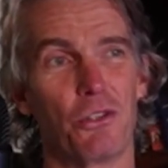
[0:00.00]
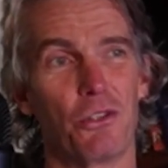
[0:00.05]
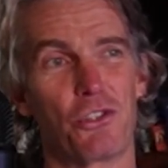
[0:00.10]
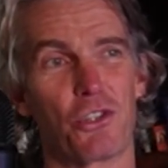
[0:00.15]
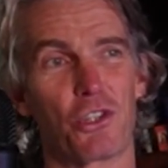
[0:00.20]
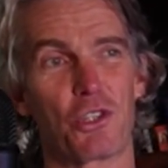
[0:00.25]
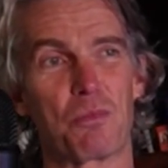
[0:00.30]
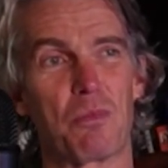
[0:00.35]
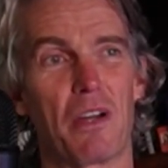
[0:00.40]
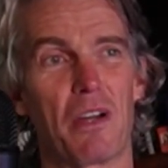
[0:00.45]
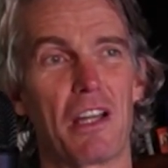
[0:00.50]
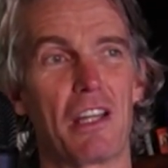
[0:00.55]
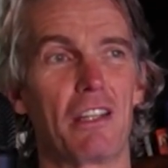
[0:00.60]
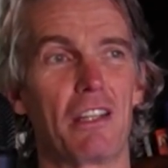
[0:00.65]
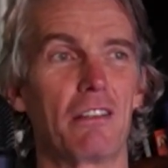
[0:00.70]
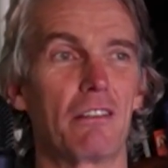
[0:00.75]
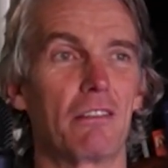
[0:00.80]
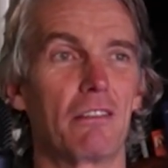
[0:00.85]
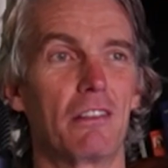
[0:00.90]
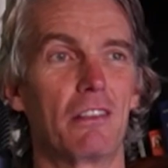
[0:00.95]
just by
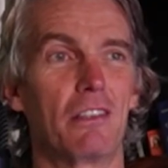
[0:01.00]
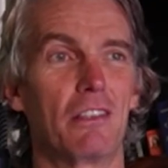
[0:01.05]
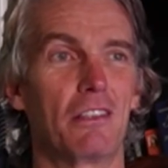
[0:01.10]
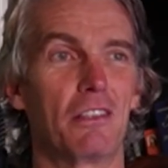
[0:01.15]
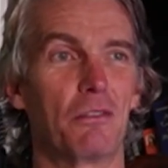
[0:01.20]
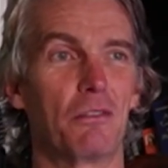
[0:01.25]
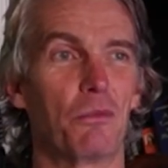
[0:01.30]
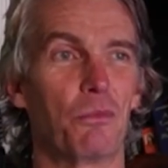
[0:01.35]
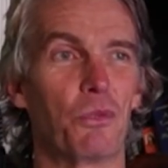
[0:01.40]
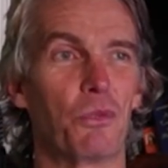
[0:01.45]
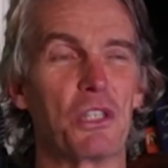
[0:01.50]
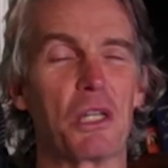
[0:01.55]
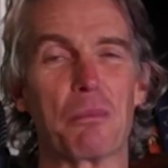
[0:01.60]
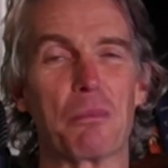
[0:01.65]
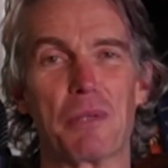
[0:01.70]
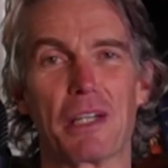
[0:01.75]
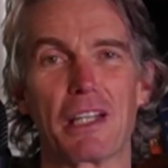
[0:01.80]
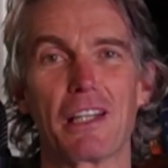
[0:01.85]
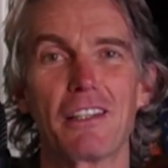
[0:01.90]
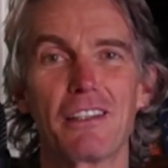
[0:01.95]
what you're
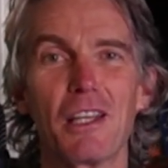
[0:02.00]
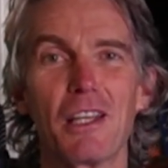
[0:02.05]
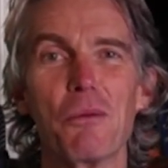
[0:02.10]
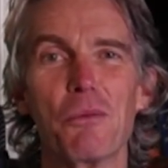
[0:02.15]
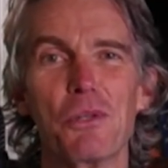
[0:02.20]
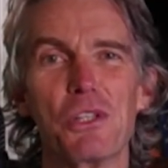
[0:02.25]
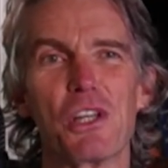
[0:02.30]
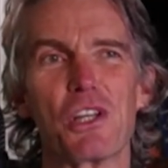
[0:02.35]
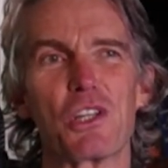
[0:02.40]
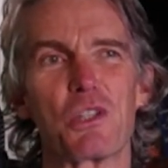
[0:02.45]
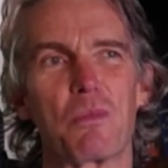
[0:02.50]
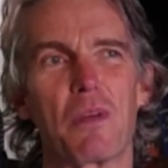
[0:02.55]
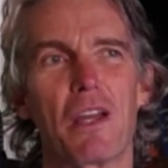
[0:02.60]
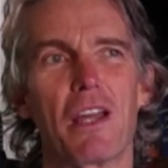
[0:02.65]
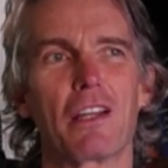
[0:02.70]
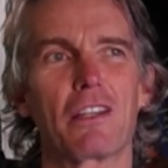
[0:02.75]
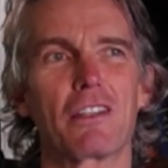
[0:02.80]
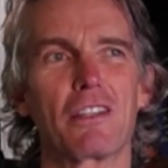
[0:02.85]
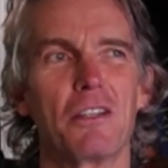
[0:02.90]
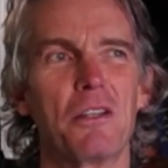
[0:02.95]
bringing to it and what you
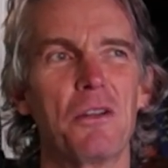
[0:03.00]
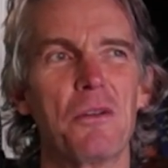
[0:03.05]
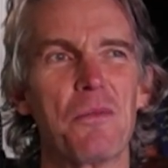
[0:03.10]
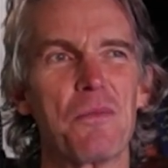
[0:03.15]
expect.